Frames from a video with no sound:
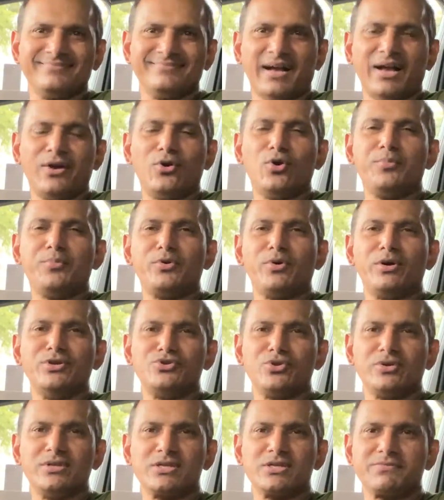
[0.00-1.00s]
I hope you
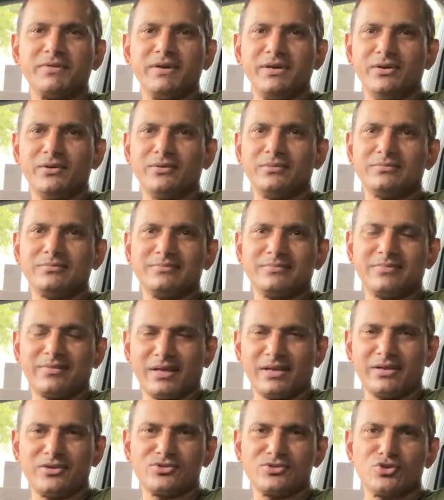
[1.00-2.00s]
enjoy this video.
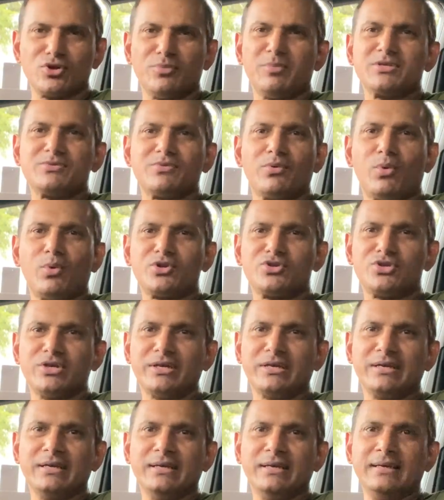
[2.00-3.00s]
Thank you so much for
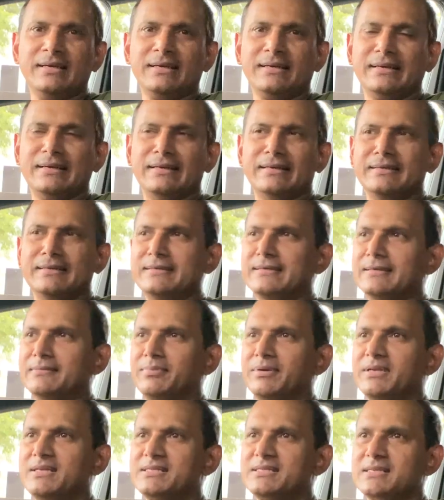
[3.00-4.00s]
watching, and
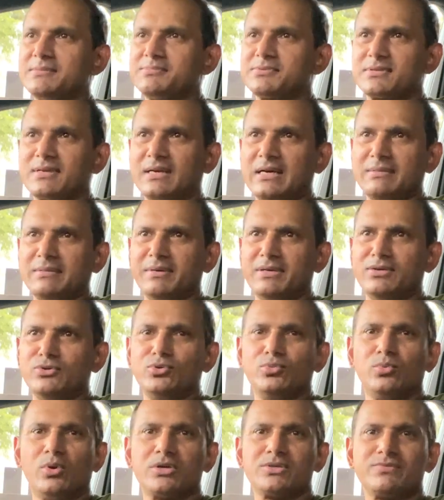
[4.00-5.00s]
please subscribe and
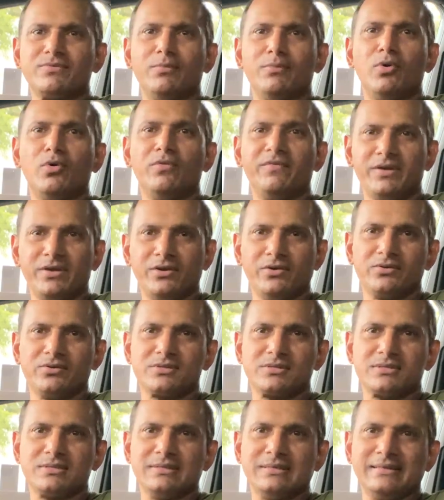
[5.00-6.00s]
do watch for more
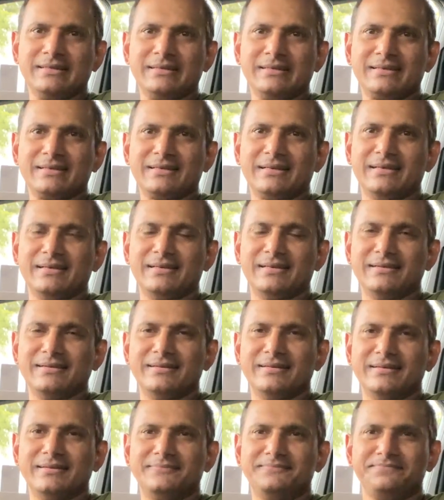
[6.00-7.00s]
videos,
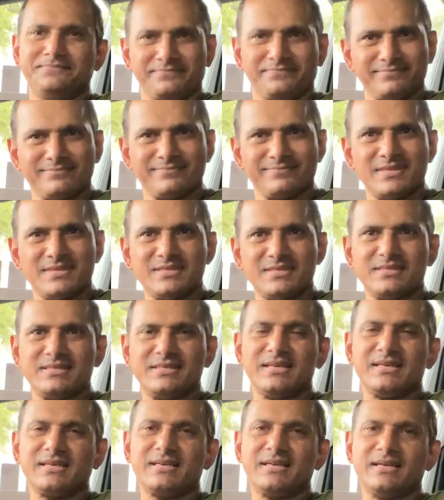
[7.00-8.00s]
and
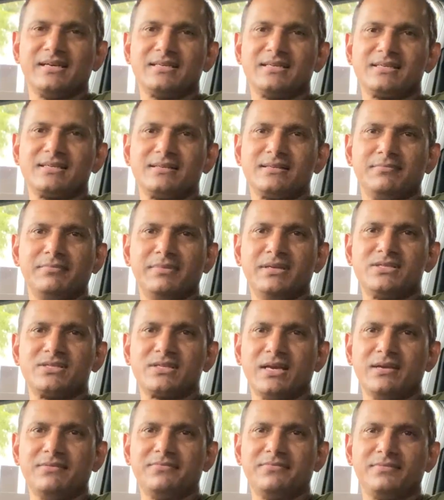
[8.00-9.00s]
take care, be
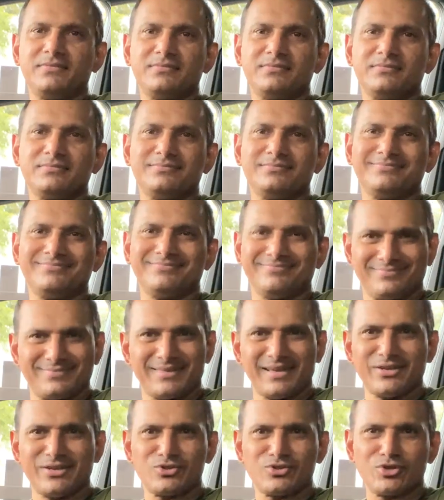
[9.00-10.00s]
safe.
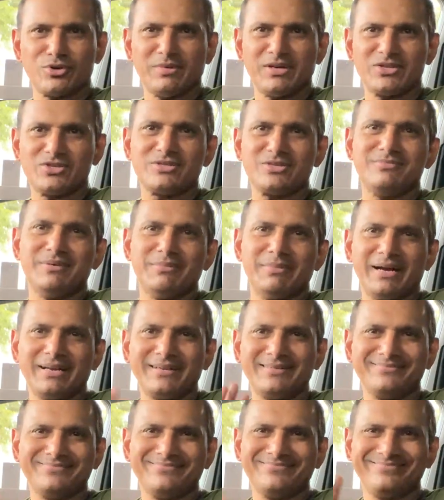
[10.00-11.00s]
Thank you so much. Bye
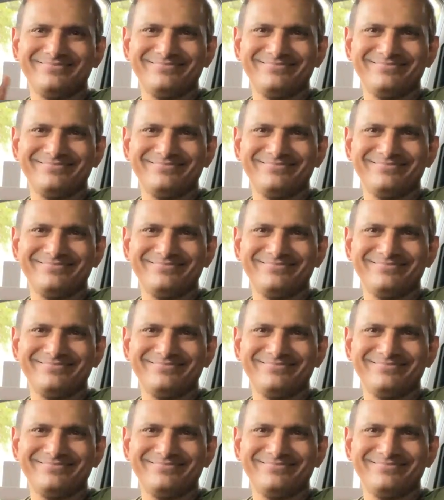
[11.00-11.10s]
bye.